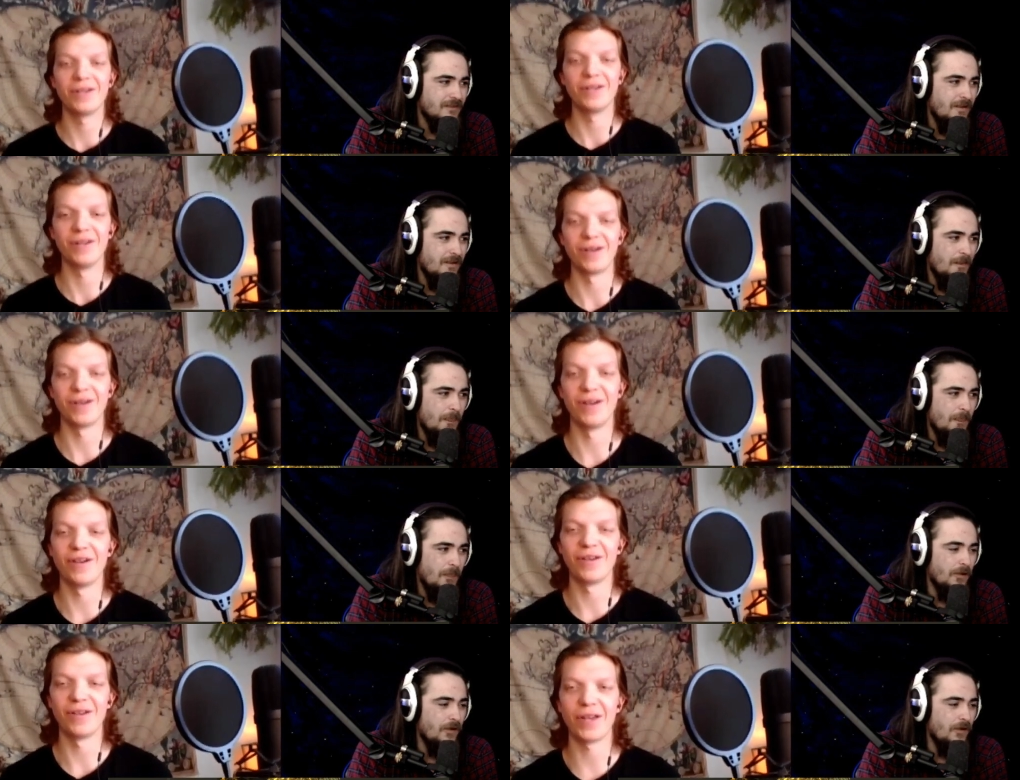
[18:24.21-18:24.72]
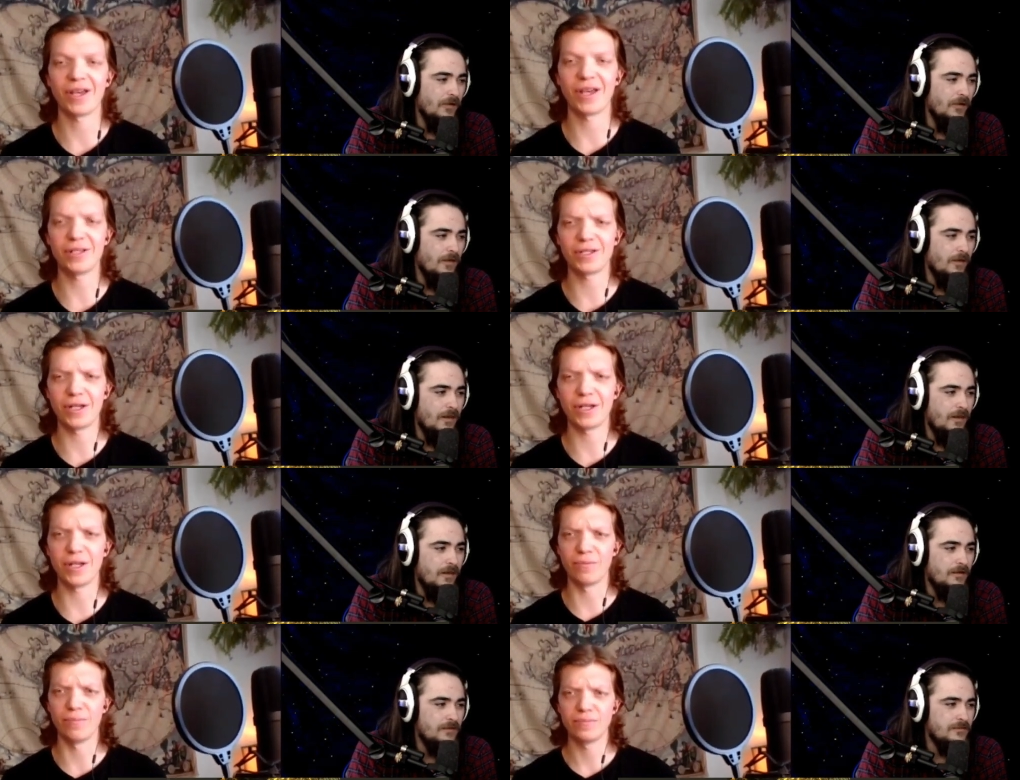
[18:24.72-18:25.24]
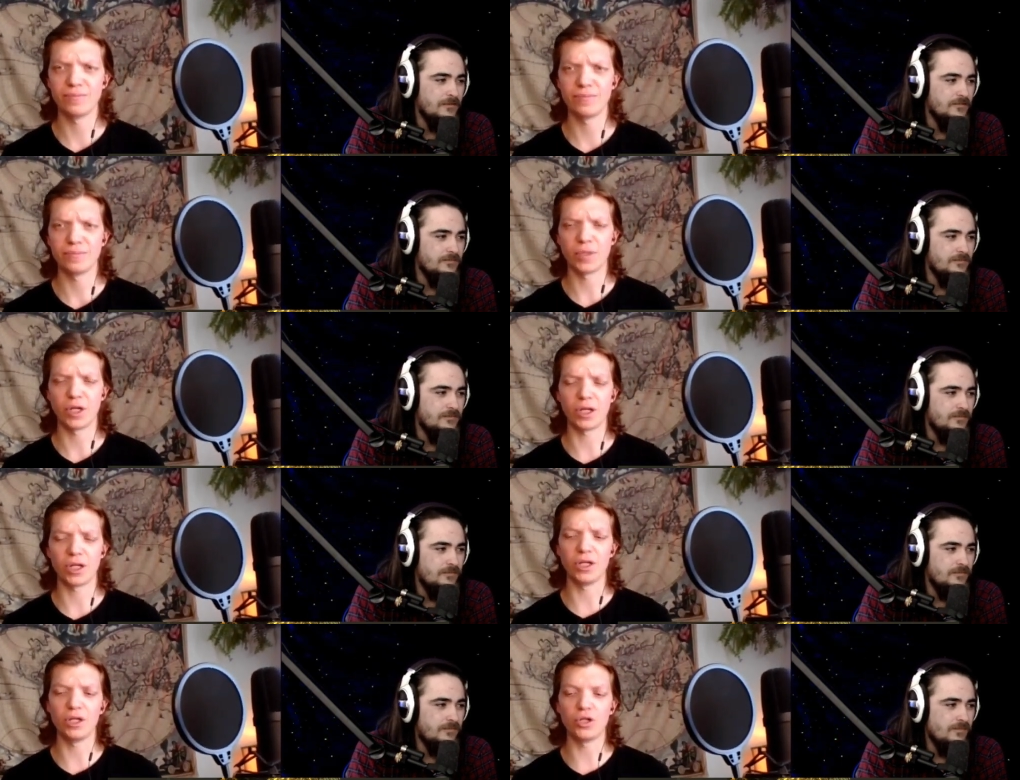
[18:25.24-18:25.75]
Speaker 1: No. Uh, like I said,
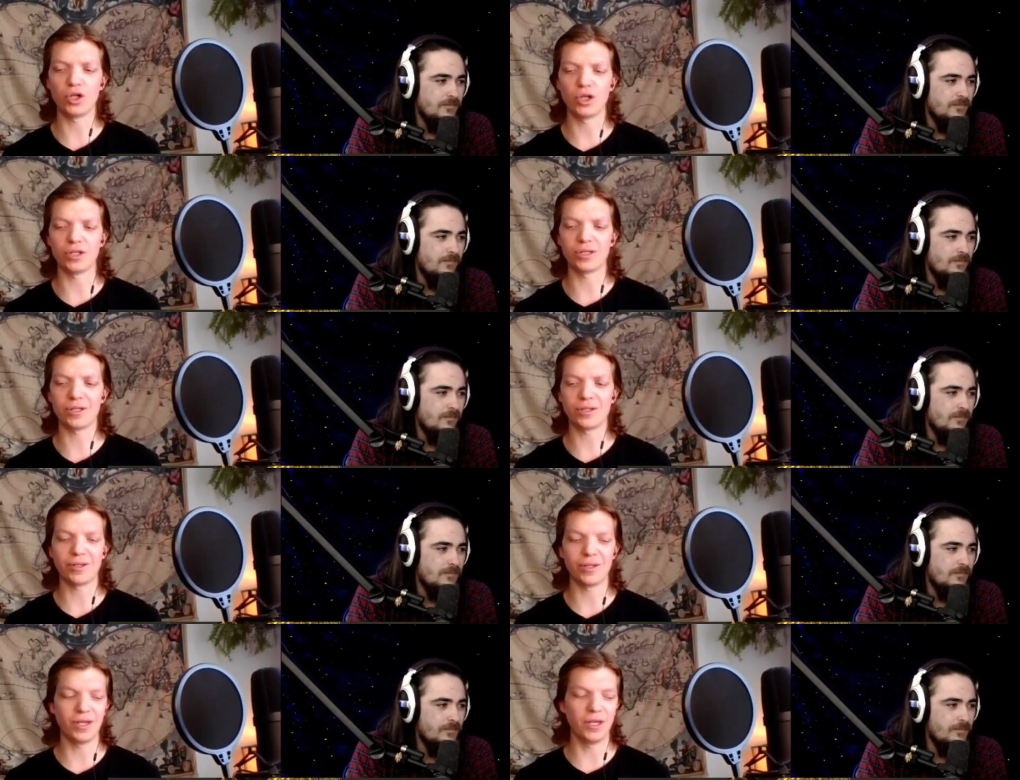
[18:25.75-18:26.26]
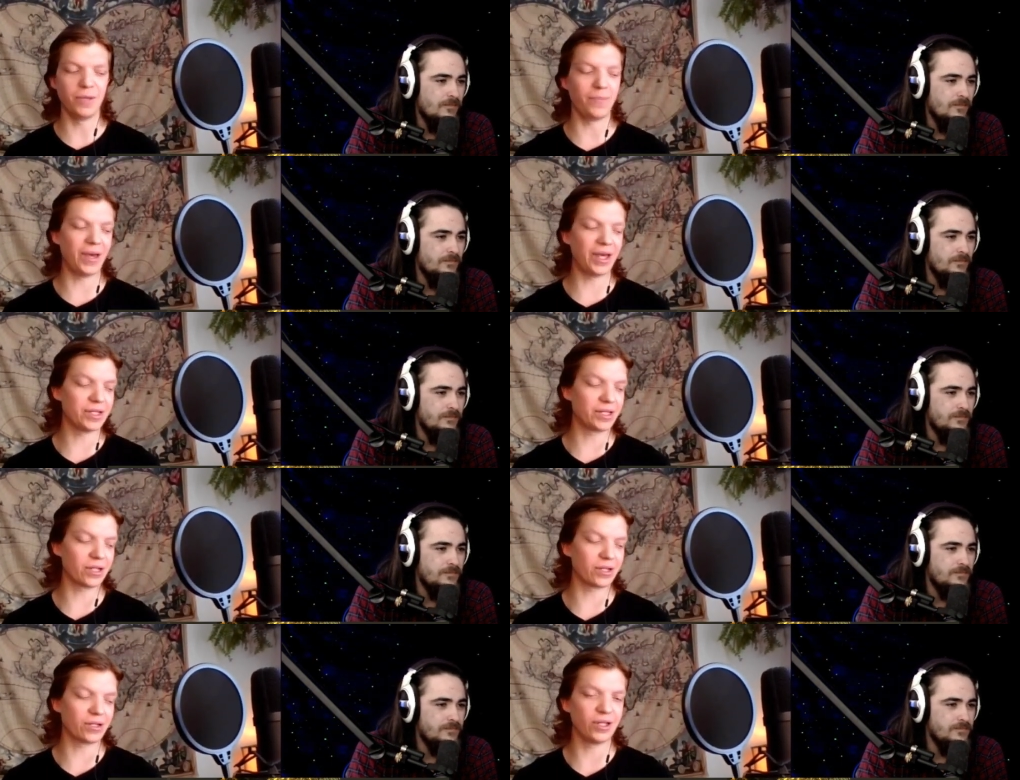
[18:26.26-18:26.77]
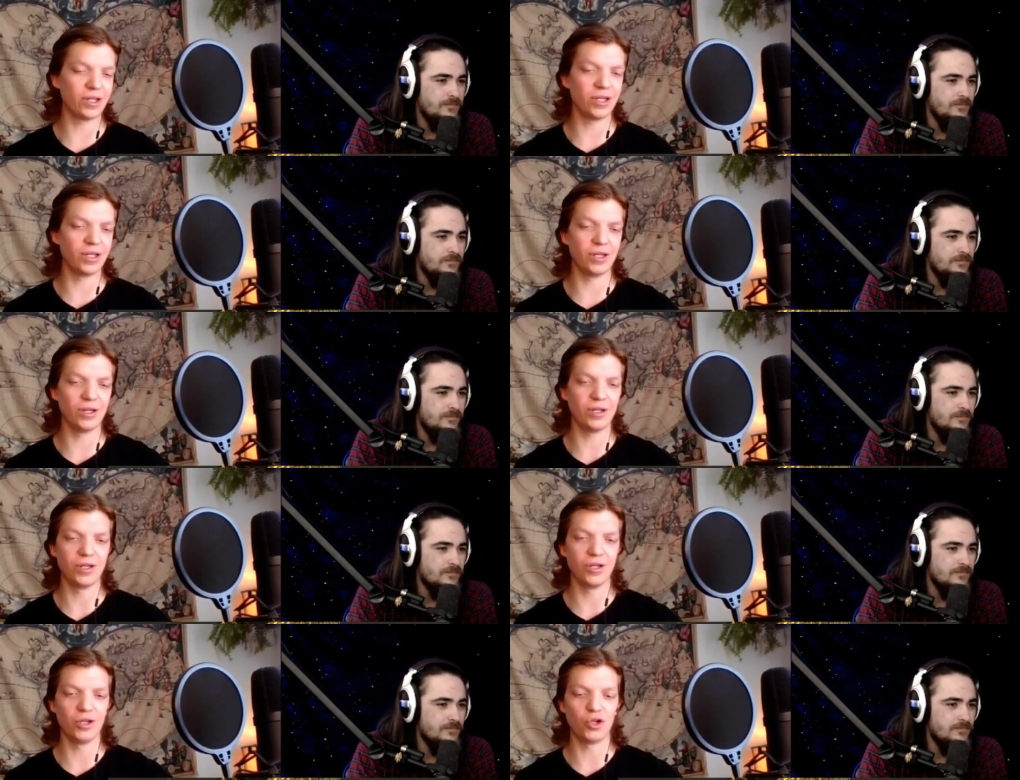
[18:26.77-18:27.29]
like he just he
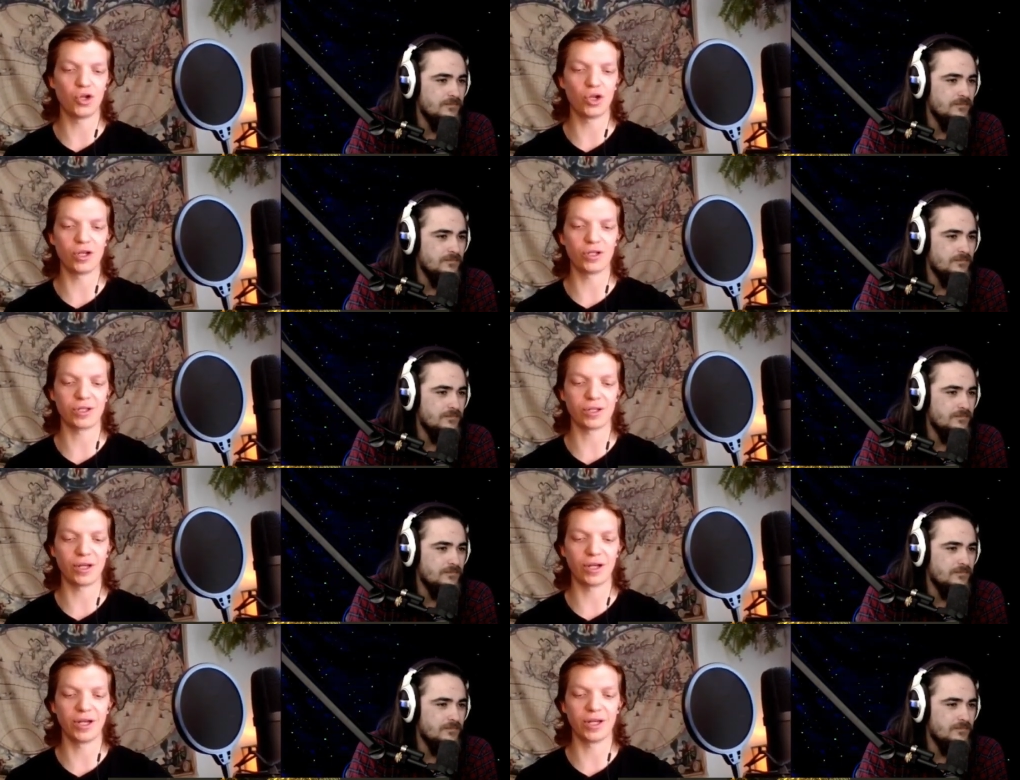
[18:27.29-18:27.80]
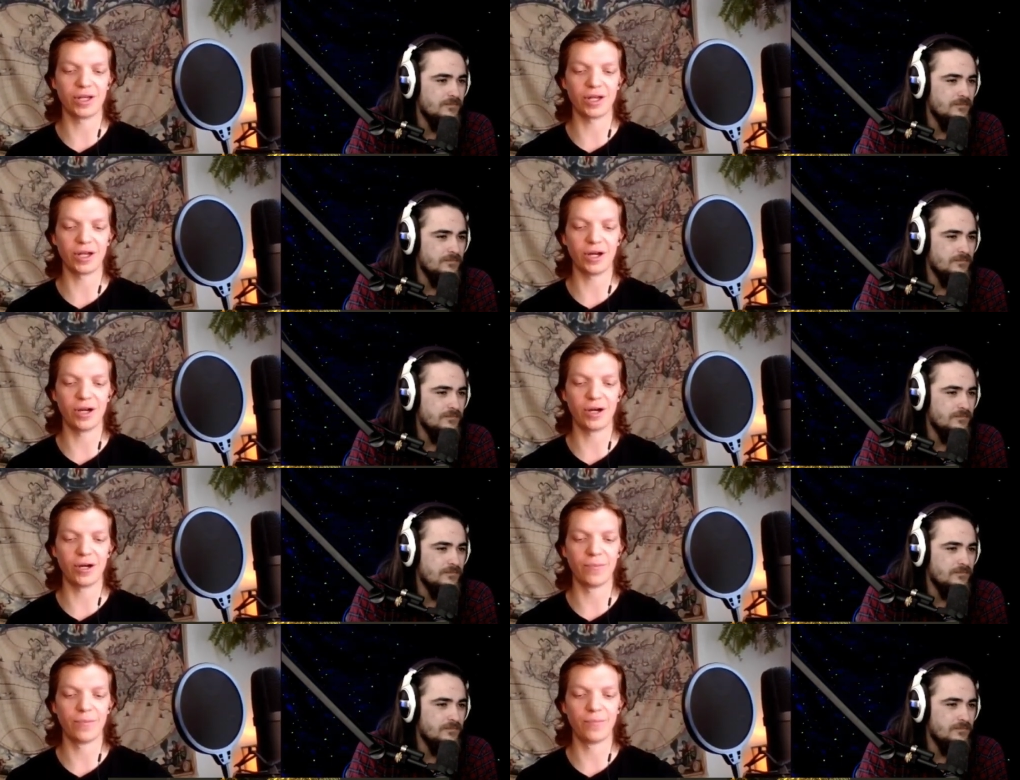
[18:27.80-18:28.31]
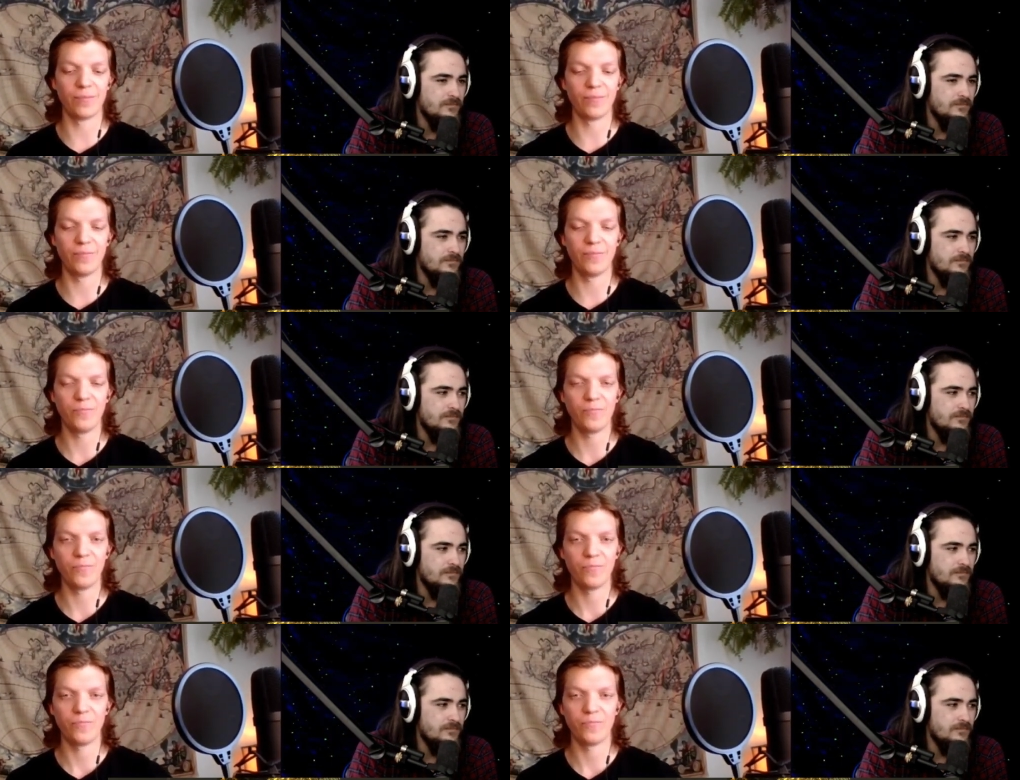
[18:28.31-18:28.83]
basically he just like um
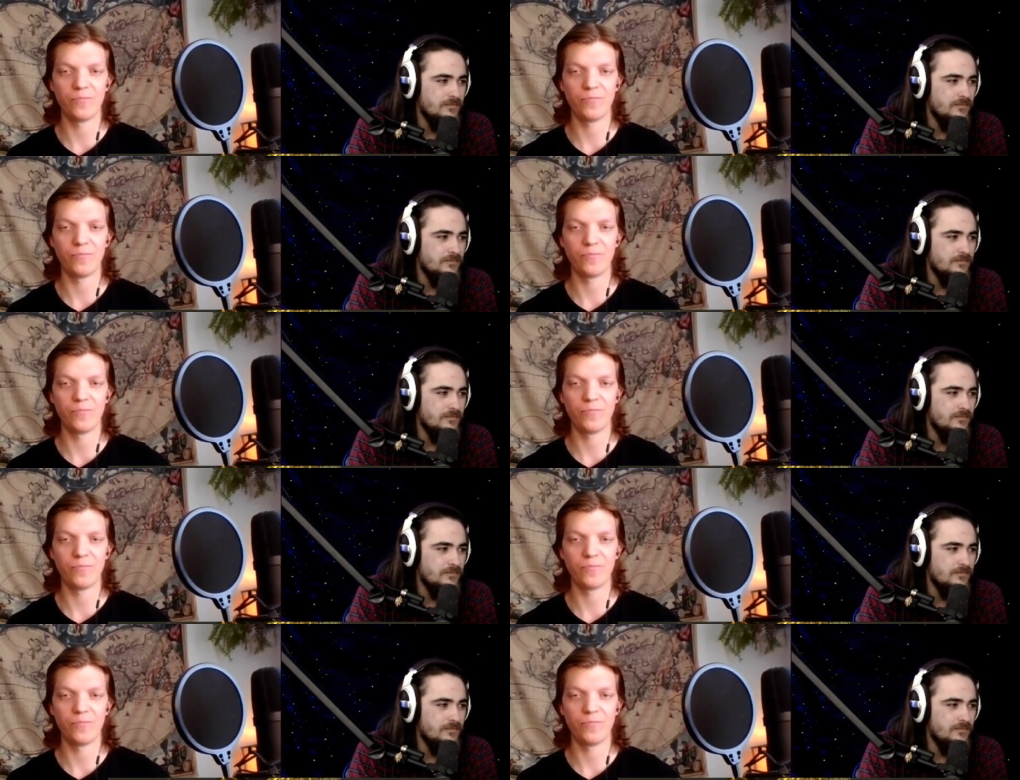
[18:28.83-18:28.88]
